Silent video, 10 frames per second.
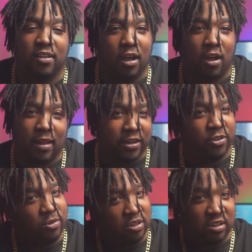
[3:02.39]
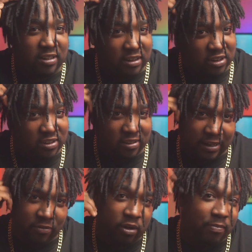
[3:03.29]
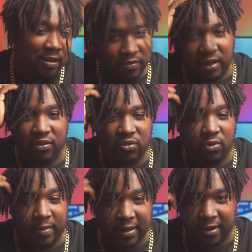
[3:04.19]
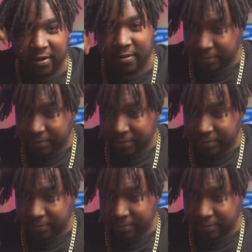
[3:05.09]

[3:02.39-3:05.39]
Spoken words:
All I do is I just like run my fingers through my hair.